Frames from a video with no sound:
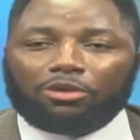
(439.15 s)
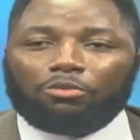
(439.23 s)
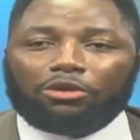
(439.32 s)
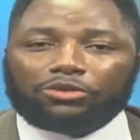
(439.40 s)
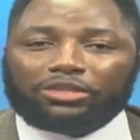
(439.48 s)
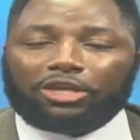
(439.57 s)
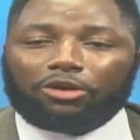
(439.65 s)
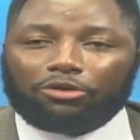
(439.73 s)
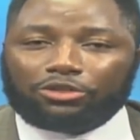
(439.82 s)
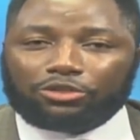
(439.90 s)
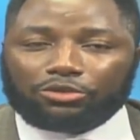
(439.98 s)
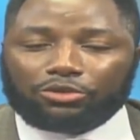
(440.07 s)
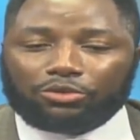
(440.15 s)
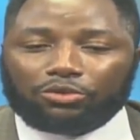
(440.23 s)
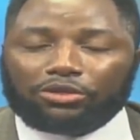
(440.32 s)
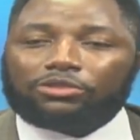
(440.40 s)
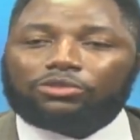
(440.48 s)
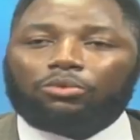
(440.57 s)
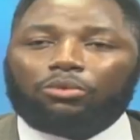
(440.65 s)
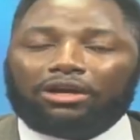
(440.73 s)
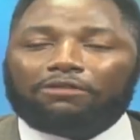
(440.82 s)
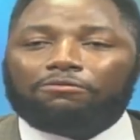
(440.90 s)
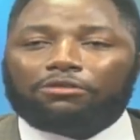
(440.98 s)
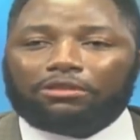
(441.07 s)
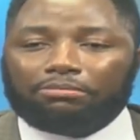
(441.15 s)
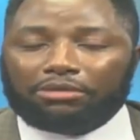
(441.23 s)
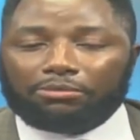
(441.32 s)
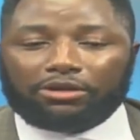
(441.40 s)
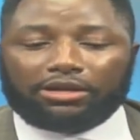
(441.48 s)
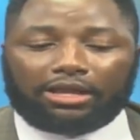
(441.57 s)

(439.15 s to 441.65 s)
What they ought to do is to work for the people.